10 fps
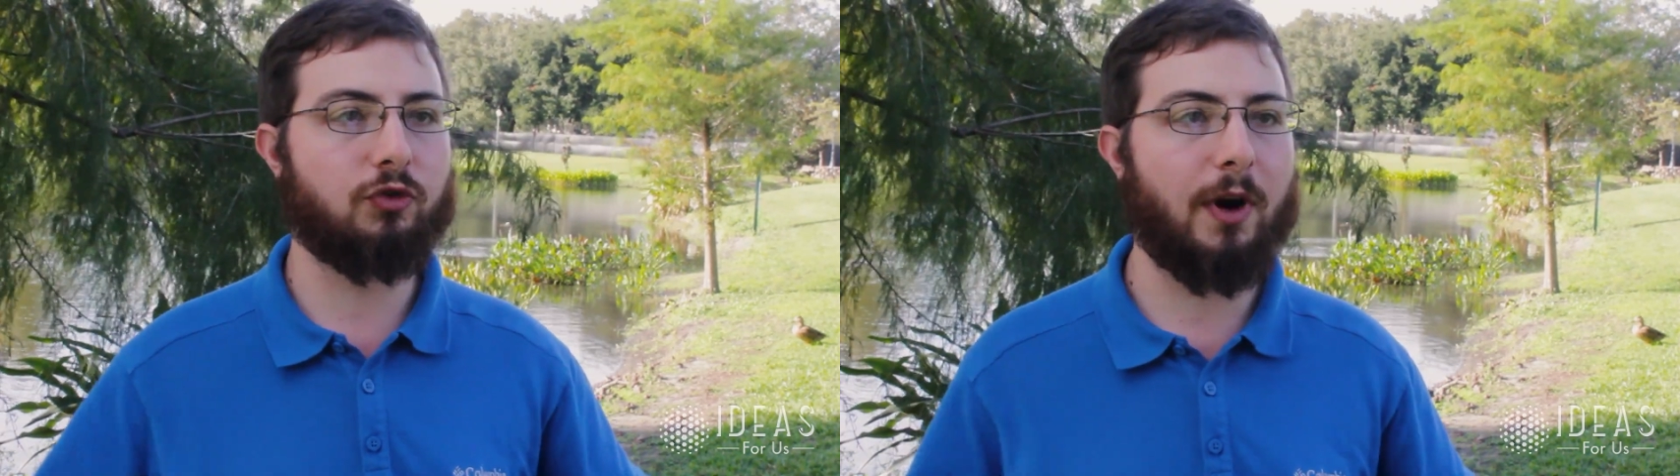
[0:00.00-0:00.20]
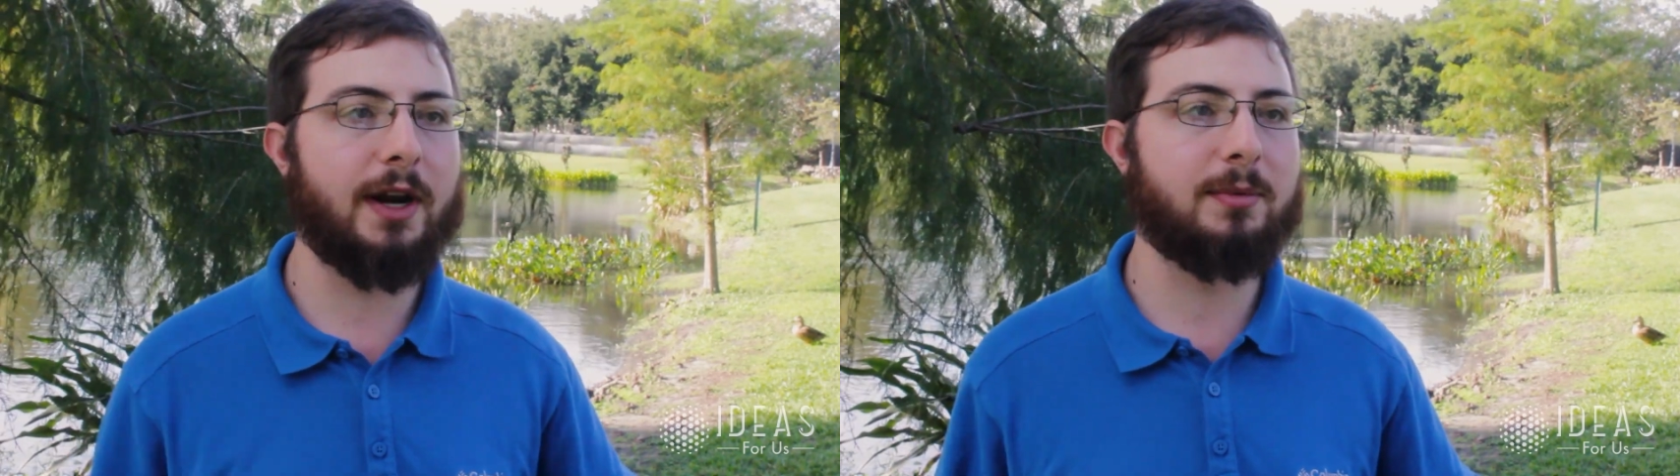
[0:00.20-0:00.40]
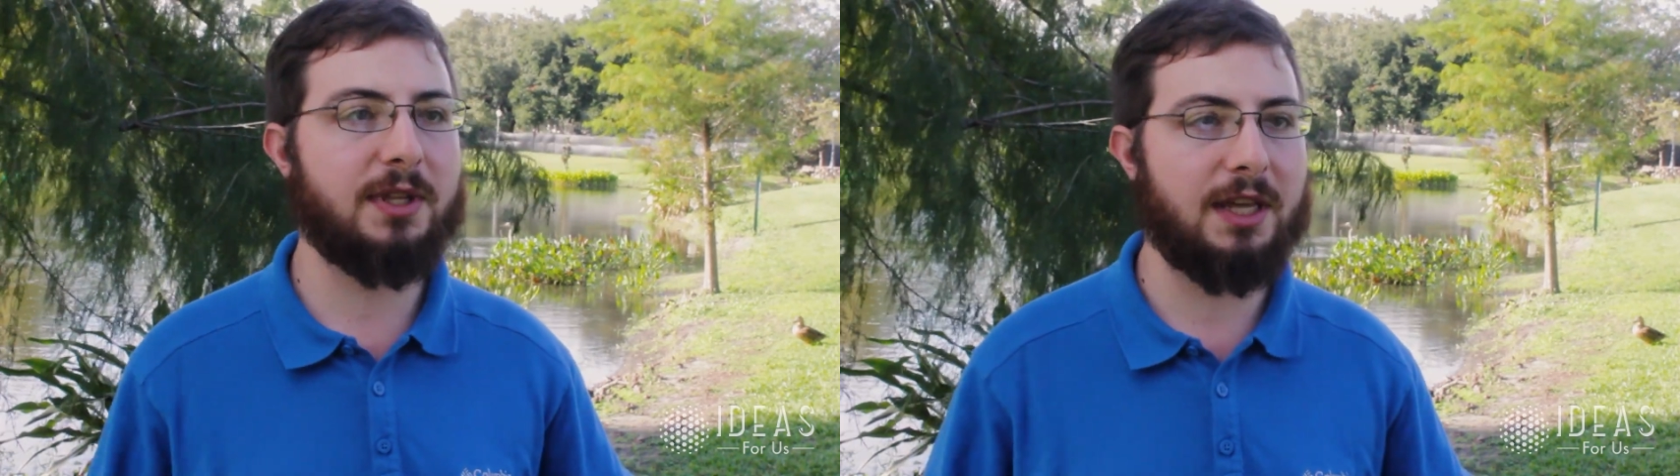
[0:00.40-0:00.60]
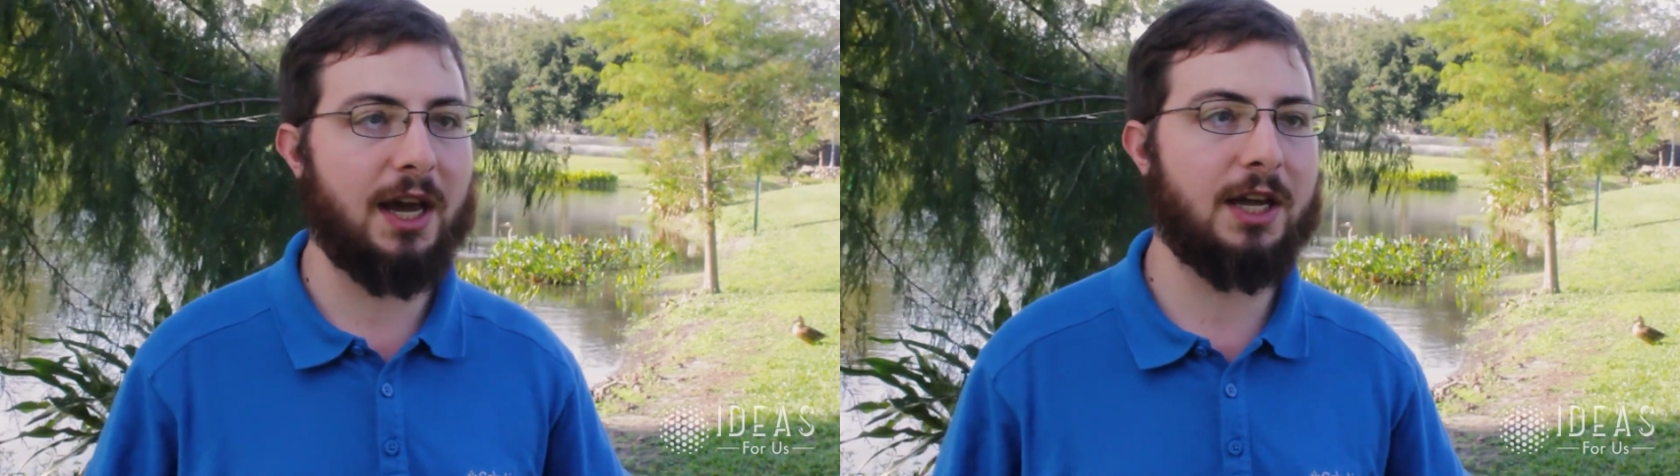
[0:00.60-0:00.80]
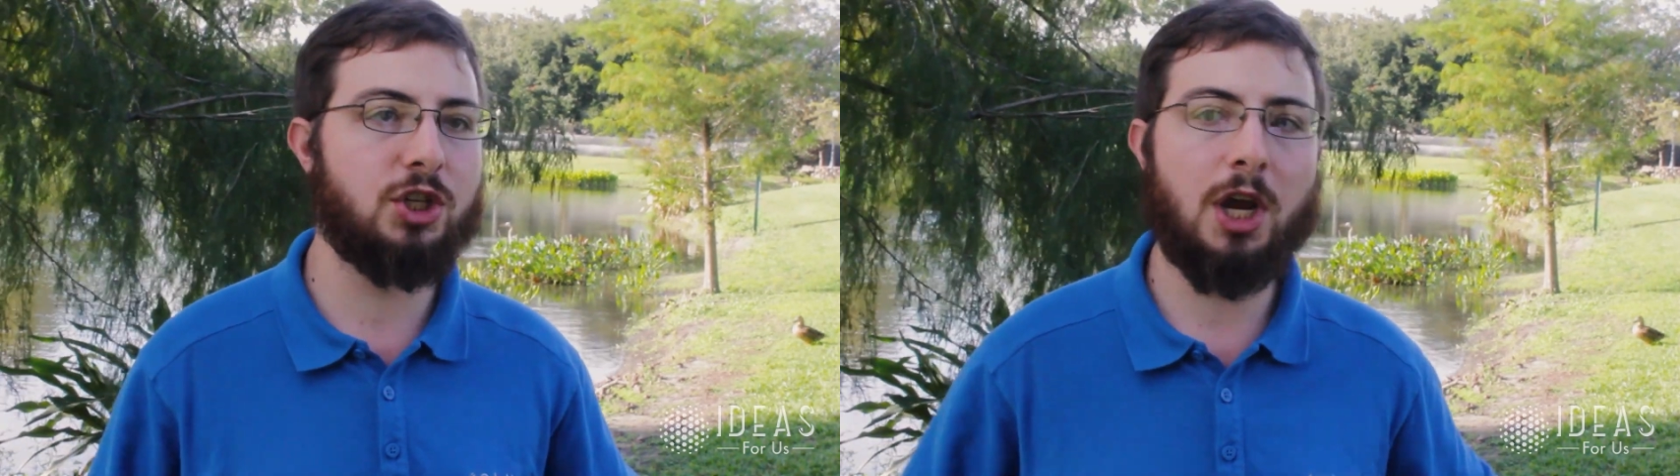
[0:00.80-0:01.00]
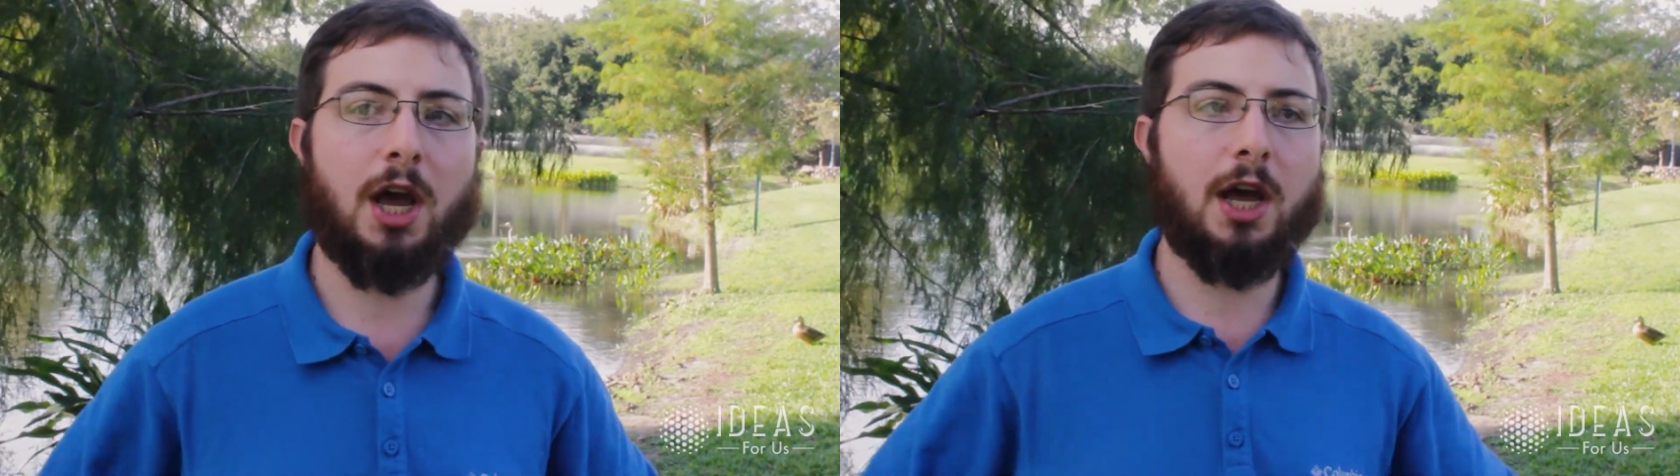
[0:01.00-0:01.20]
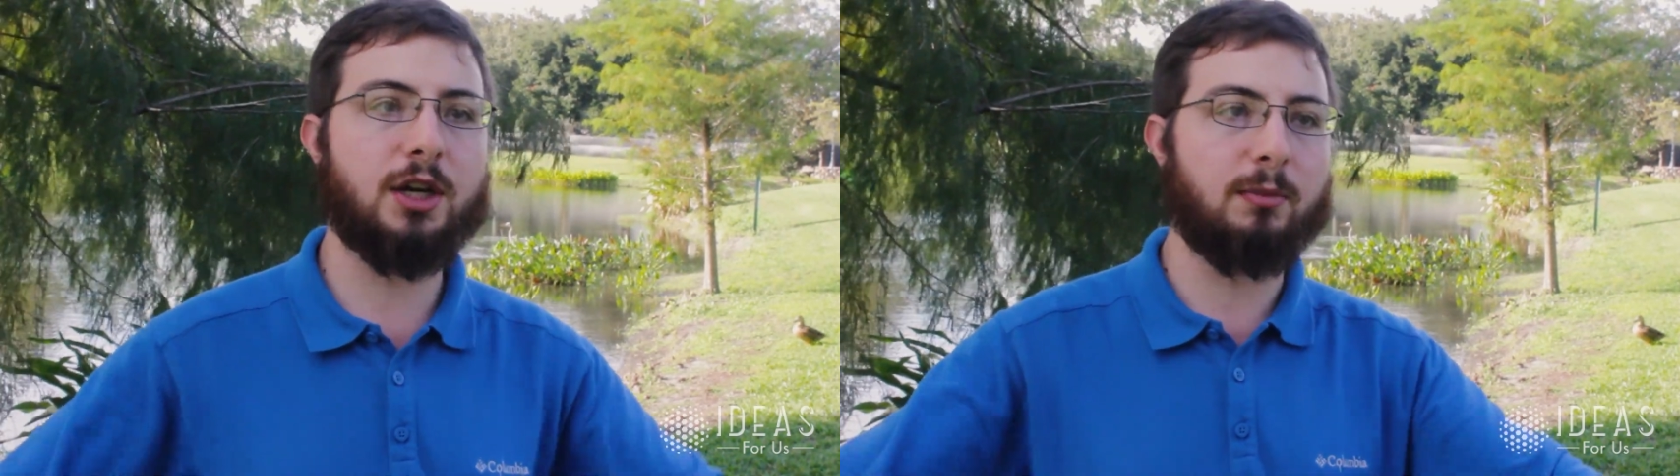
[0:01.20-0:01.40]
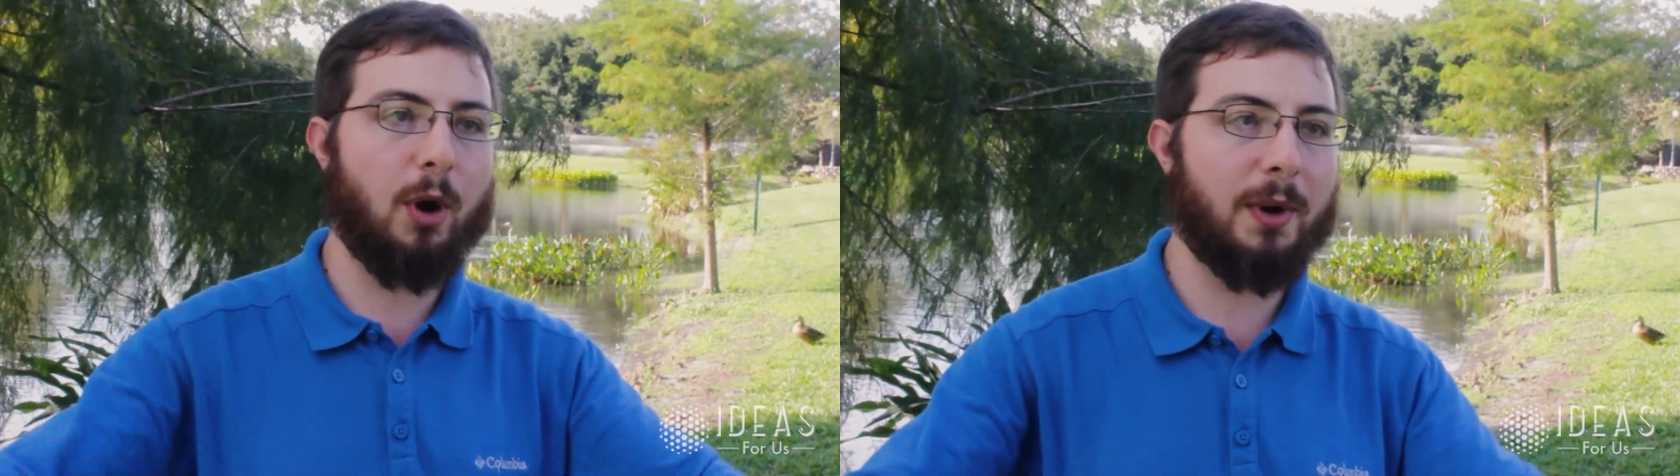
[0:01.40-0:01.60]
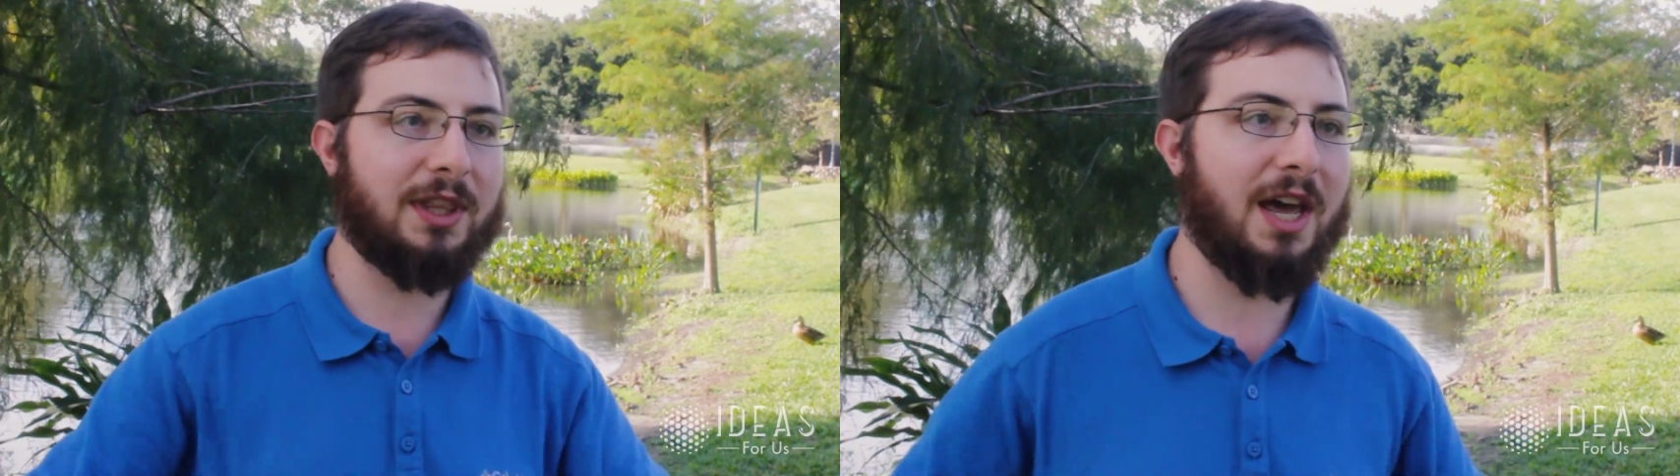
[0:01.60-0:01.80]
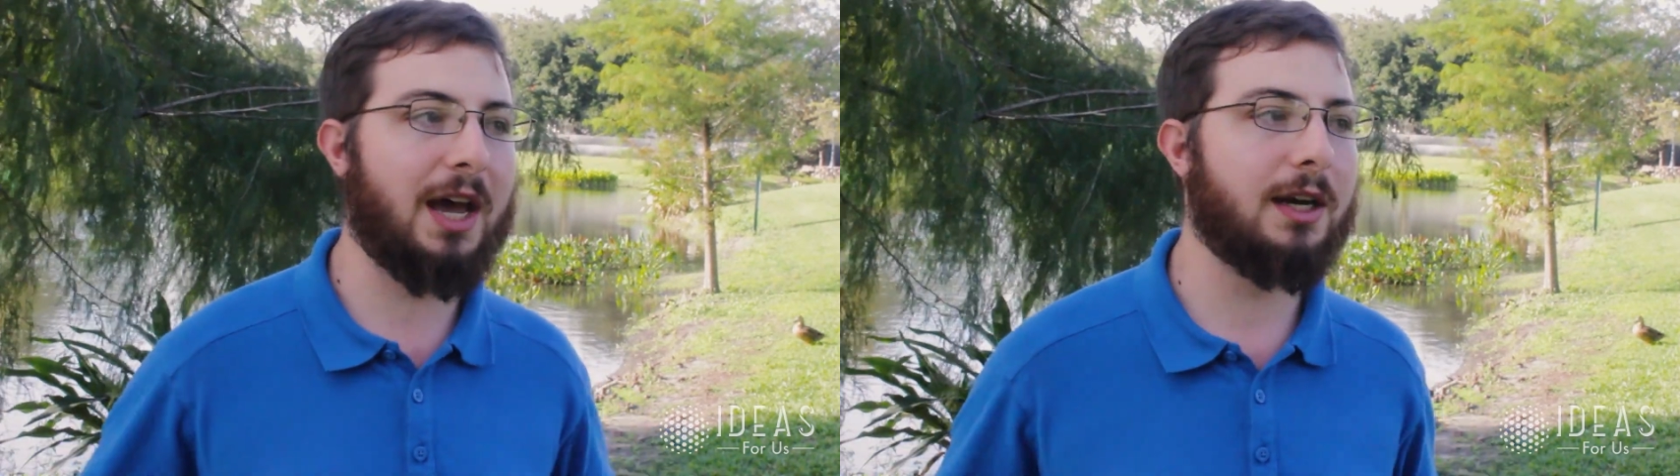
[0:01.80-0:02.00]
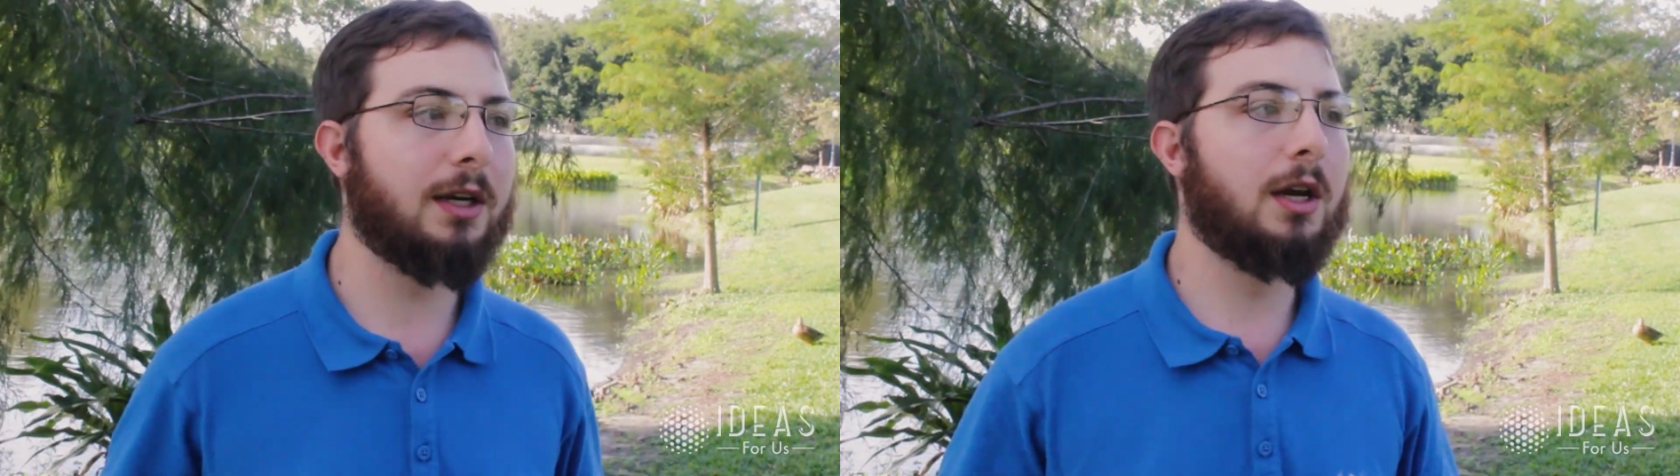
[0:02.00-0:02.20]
right up to the edge, and you're mowing that,